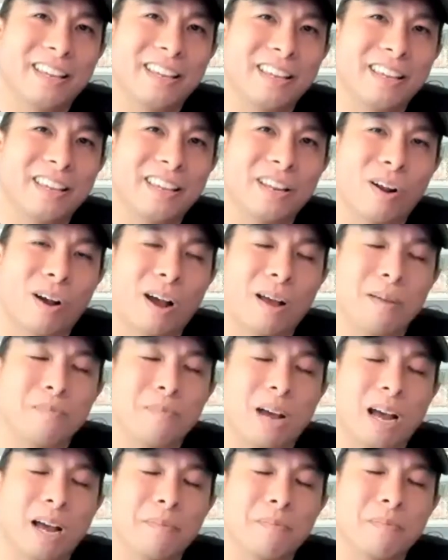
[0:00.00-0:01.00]

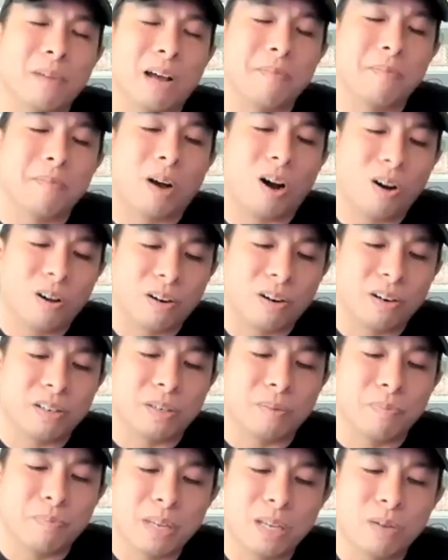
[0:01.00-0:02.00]
I'm honored
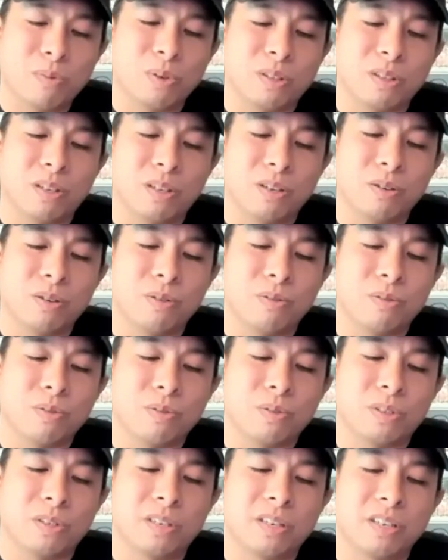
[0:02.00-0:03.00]
to be with
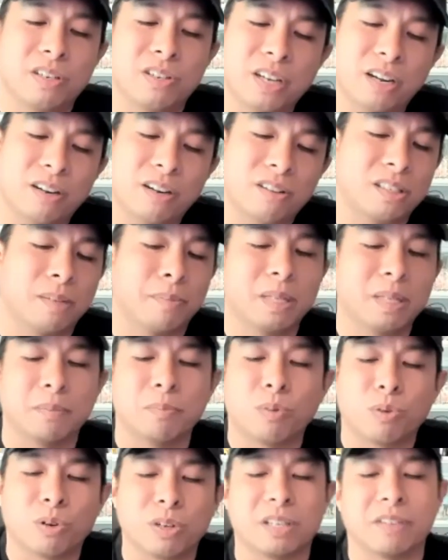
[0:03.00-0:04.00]
you to share some of the
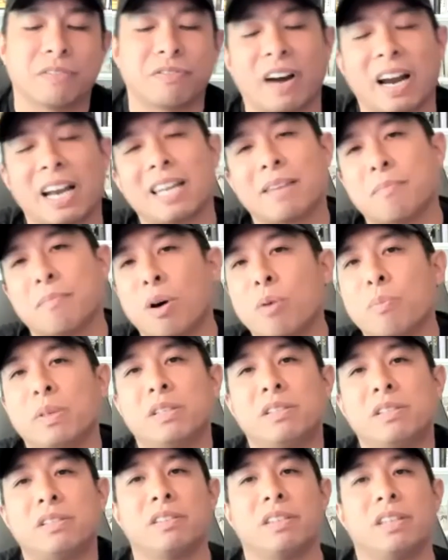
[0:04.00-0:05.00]
more defining
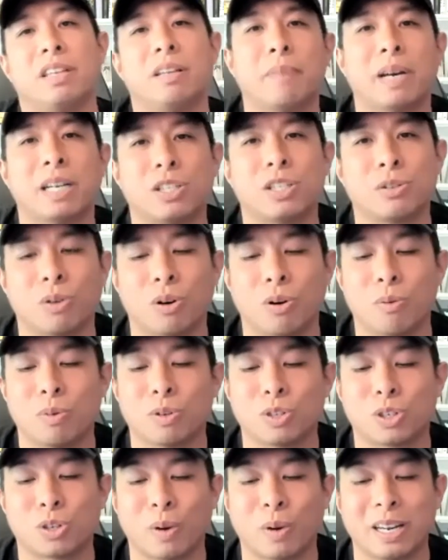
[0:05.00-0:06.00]
moments in my
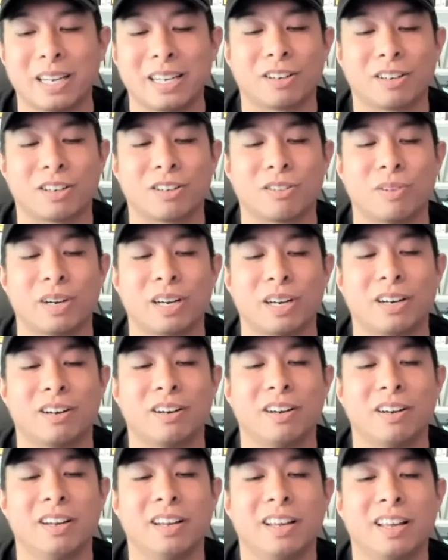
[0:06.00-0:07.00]
almost 20-year
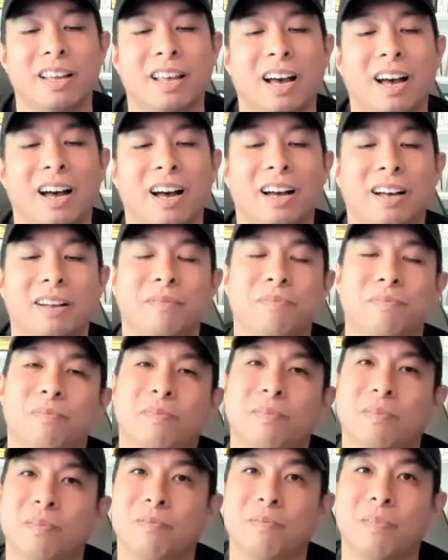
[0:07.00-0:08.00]
career, and
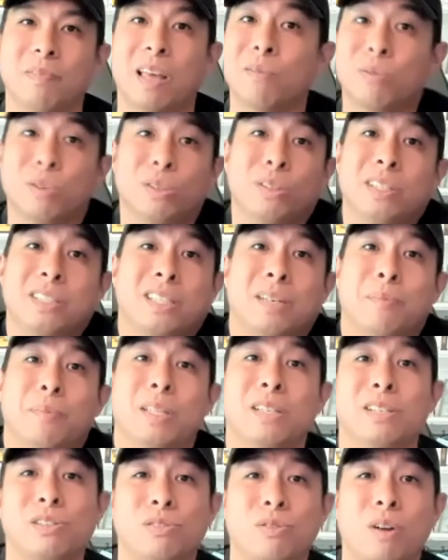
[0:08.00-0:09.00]
really some
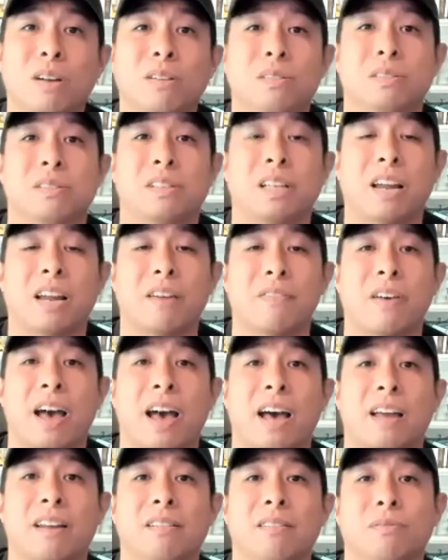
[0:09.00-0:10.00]
of the struggles that I've
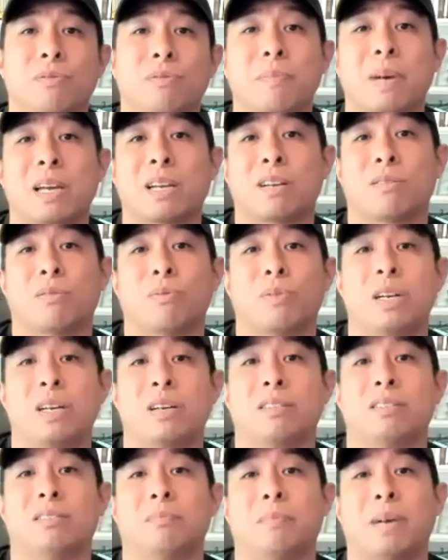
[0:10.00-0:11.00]
had with my
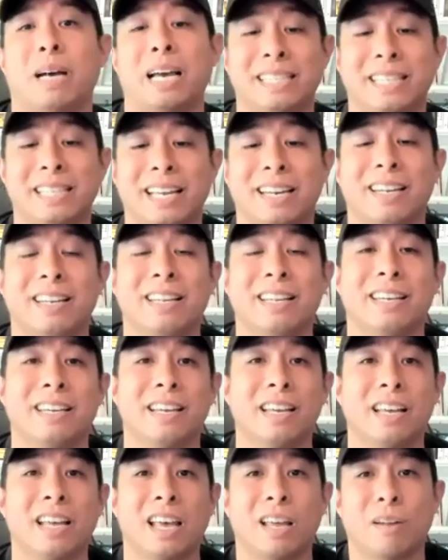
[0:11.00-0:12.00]
career, my
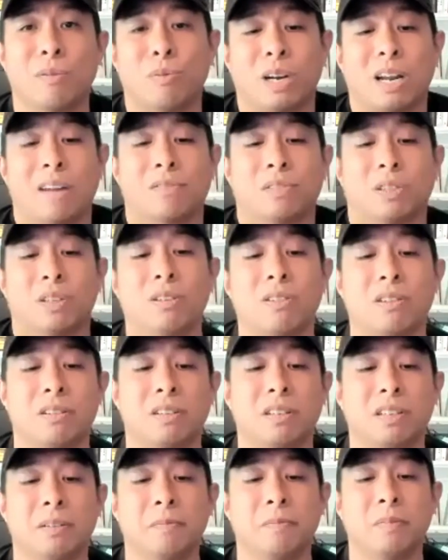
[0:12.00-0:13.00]
identity, and what I've
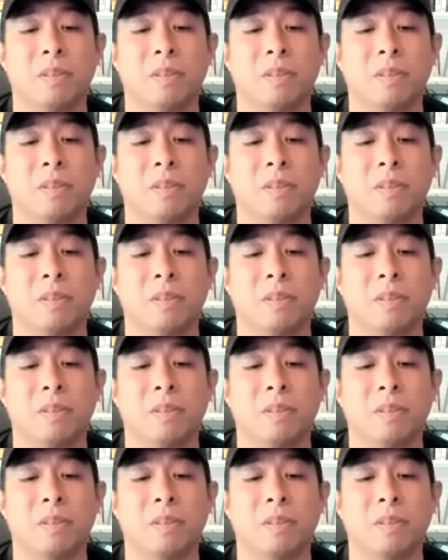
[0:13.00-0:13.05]
learned.